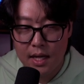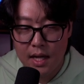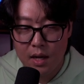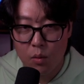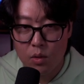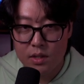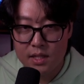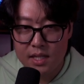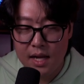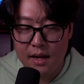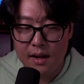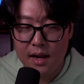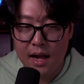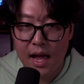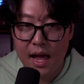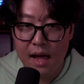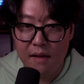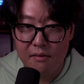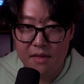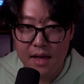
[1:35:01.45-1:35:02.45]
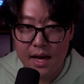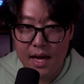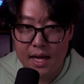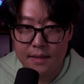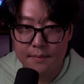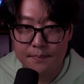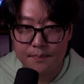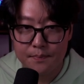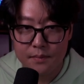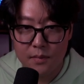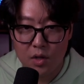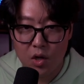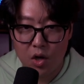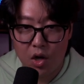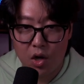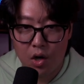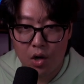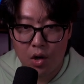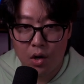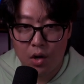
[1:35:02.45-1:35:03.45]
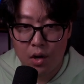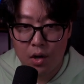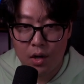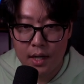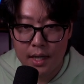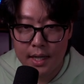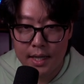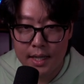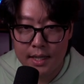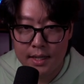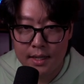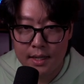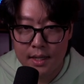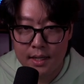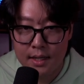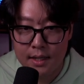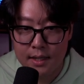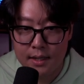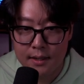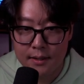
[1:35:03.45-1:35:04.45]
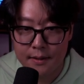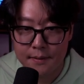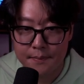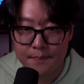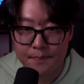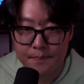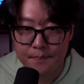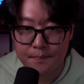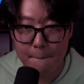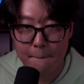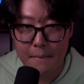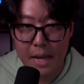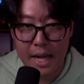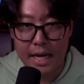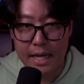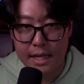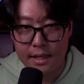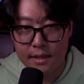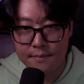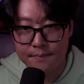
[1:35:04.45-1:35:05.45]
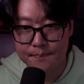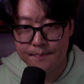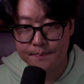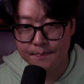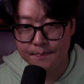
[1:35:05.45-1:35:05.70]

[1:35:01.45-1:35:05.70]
And once I have that on main,